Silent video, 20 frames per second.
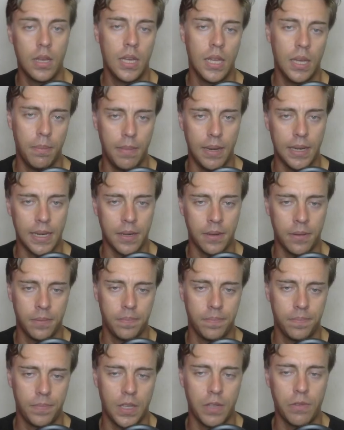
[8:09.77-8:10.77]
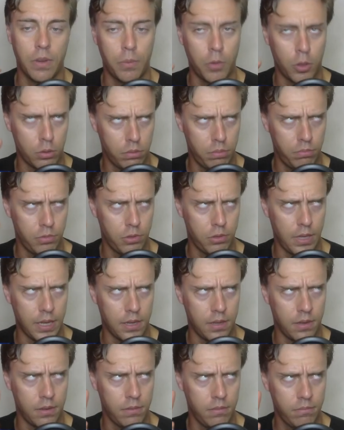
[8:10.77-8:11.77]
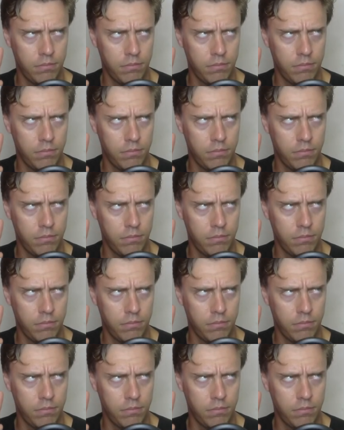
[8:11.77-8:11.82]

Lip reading: million, if I'm not mistaken.